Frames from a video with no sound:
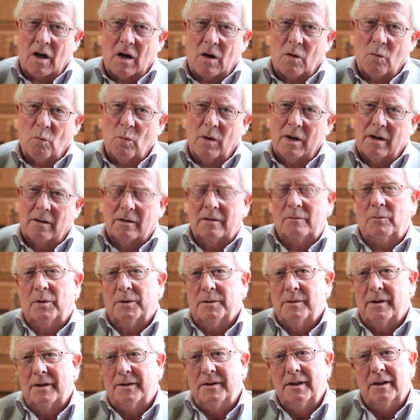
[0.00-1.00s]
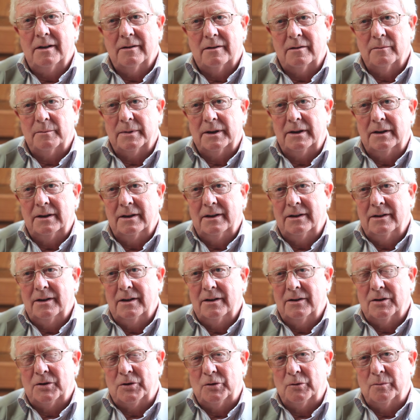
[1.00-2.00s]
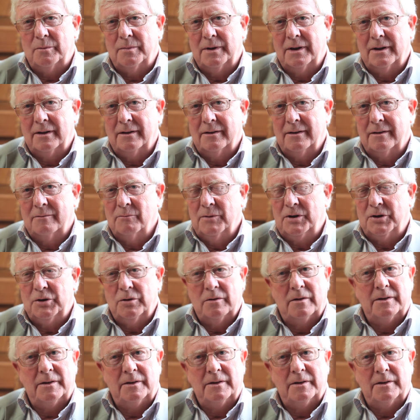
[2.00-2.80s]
Well, what do I think it'll be? It should be that we should